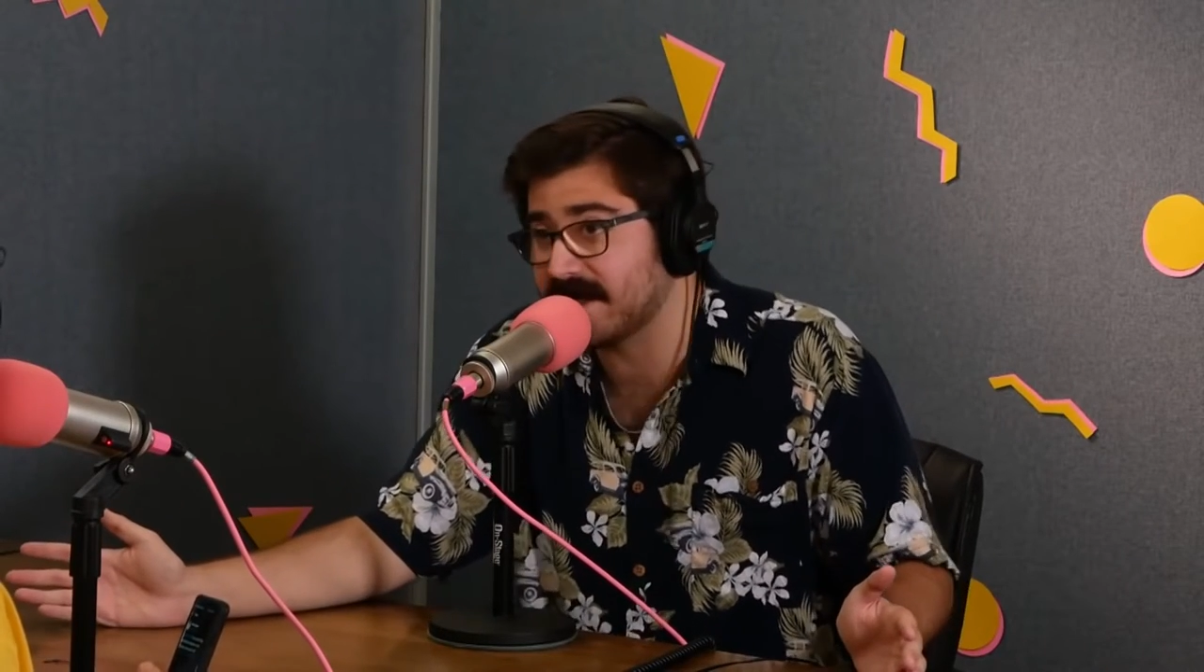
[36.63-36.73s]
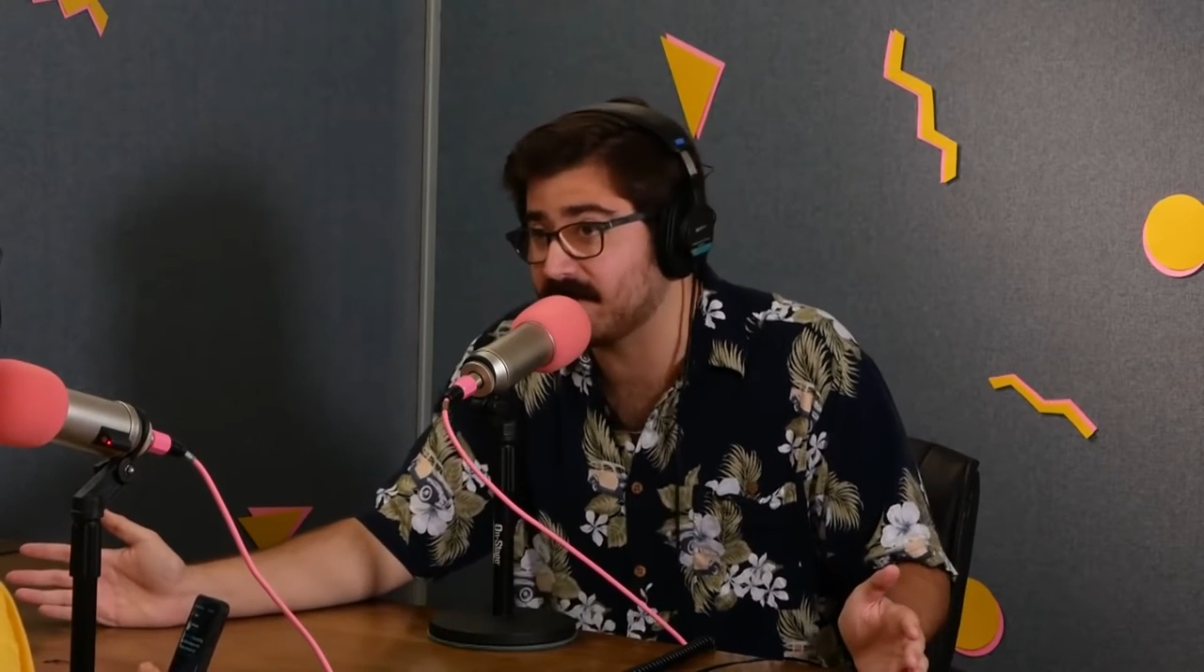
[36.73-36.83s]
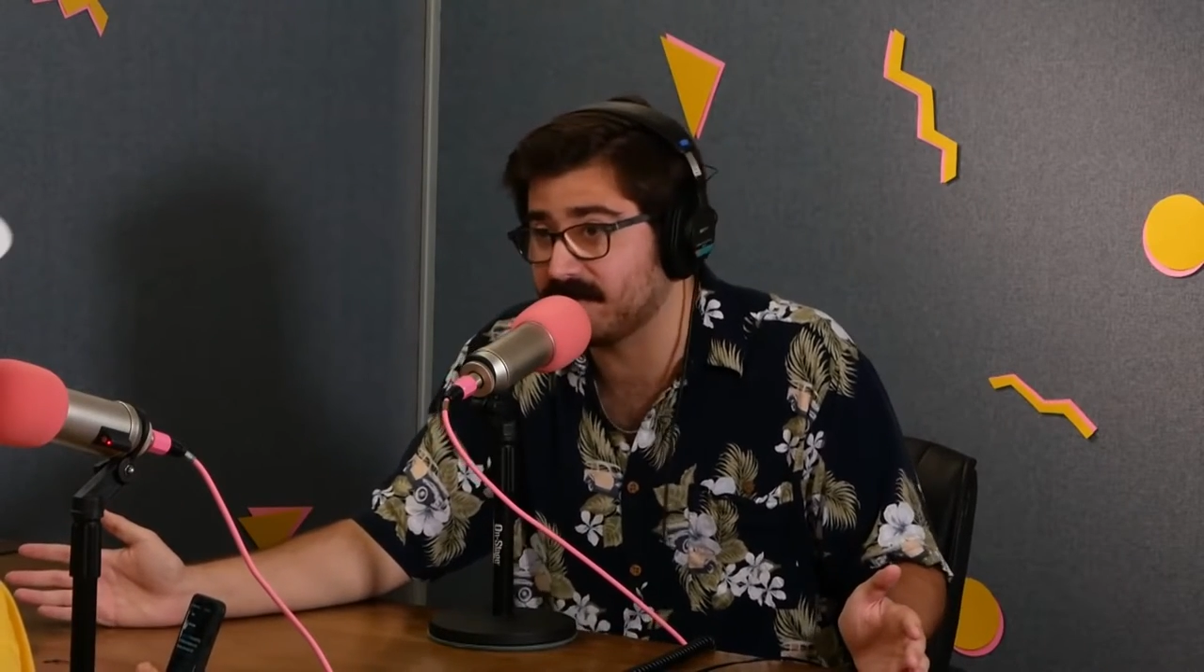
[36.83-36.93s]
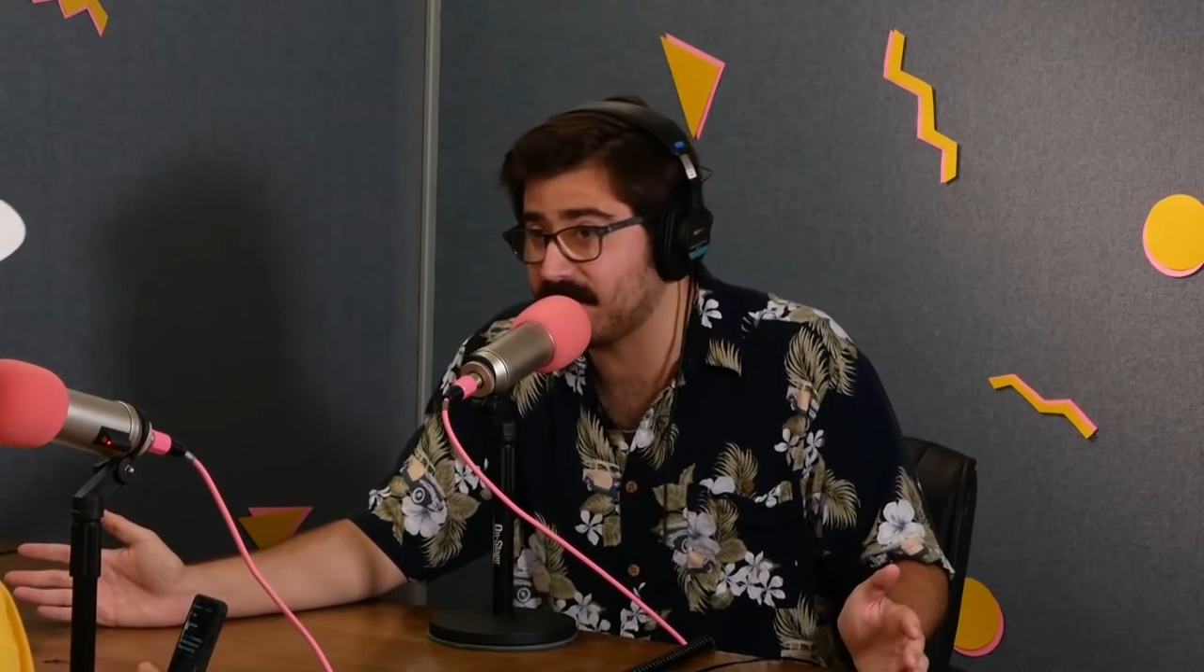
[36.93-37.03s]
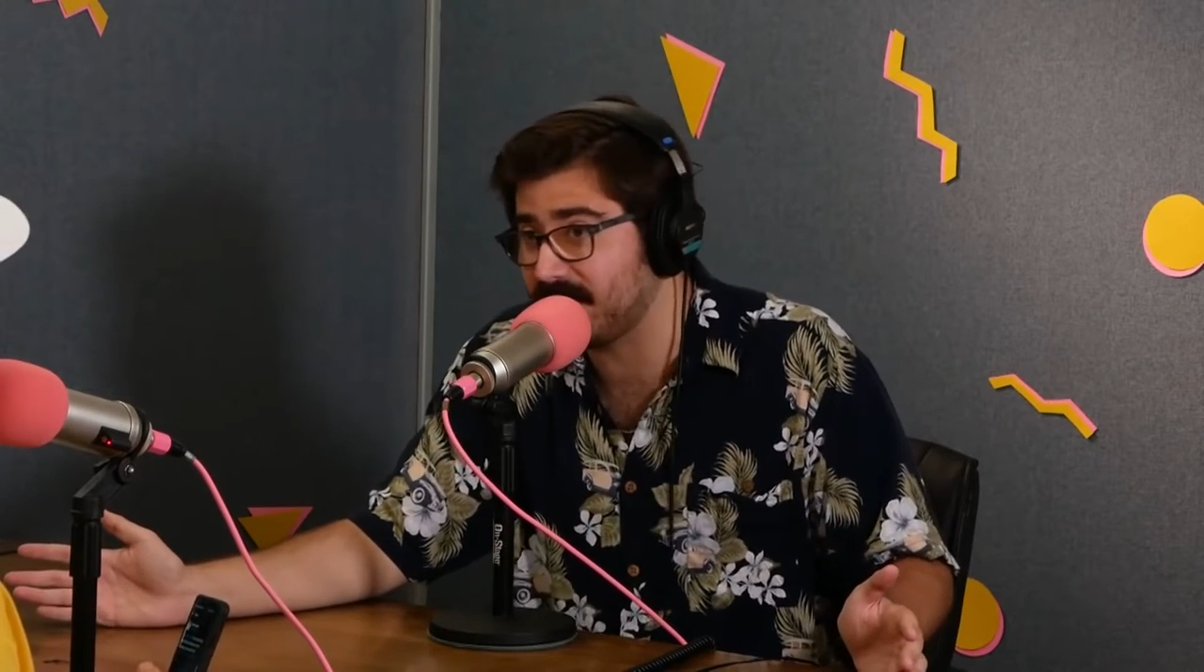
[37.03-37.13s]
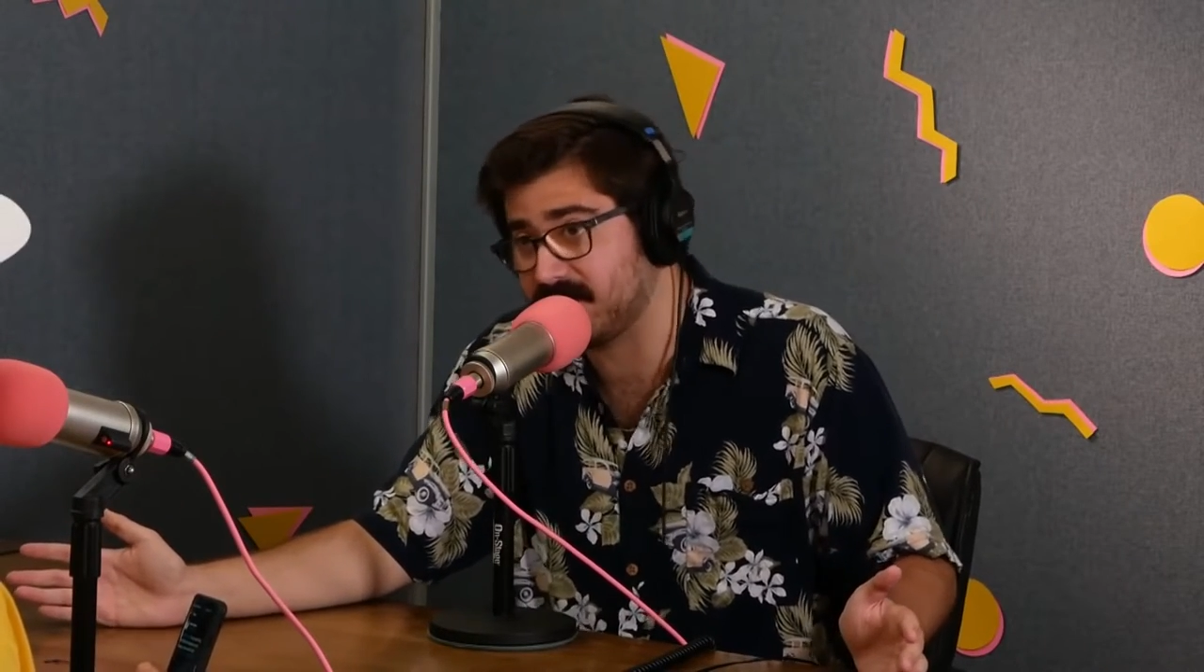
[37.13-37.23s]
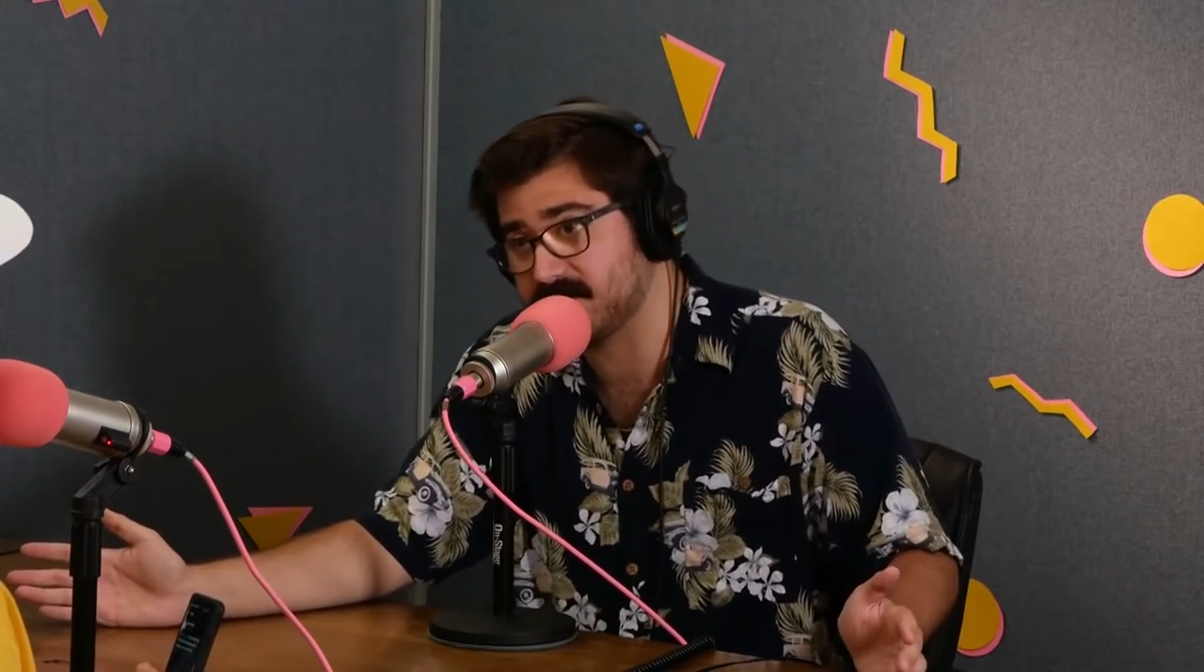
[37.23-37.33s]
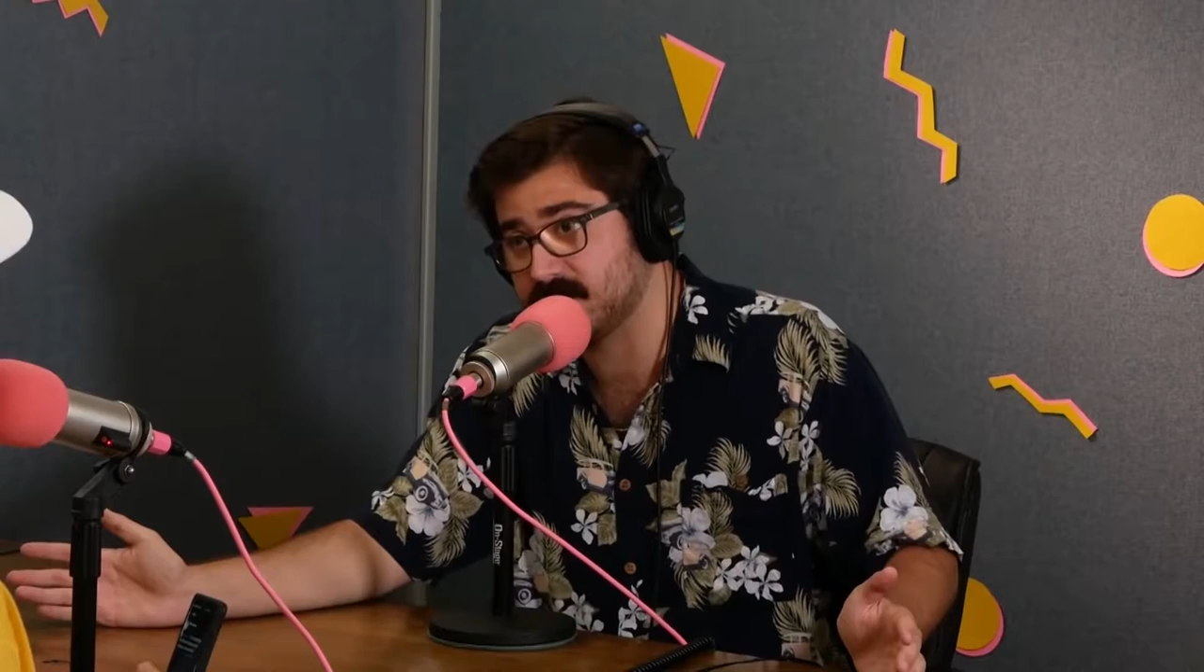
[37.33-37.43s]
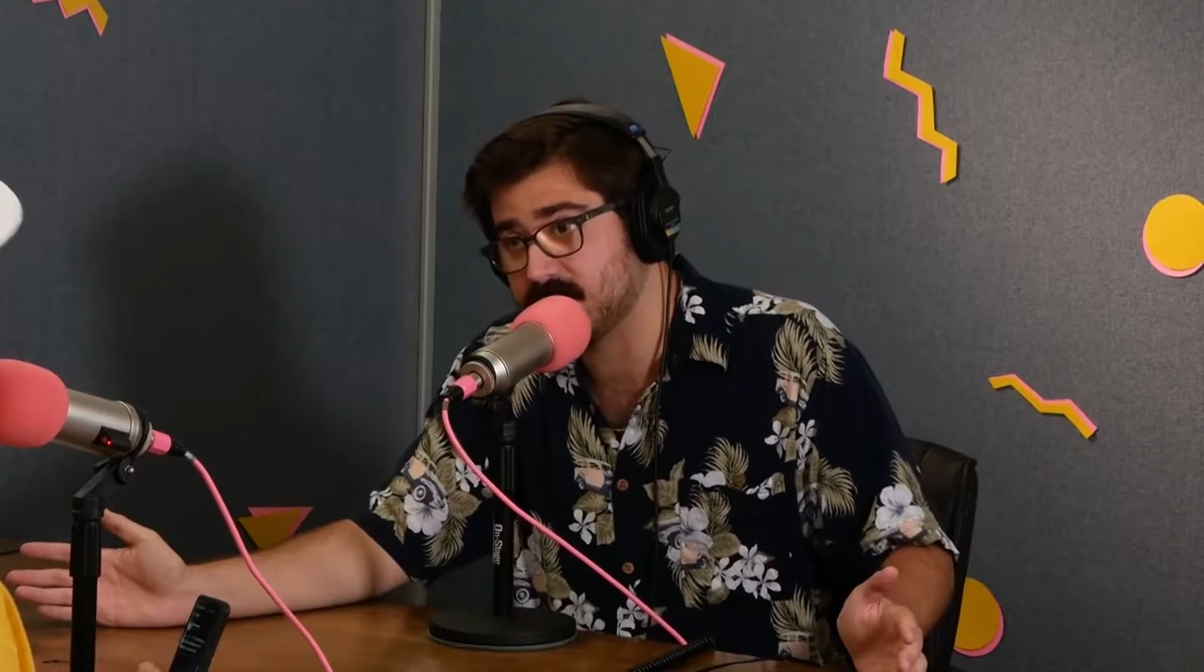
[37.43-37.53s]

we give them free merch.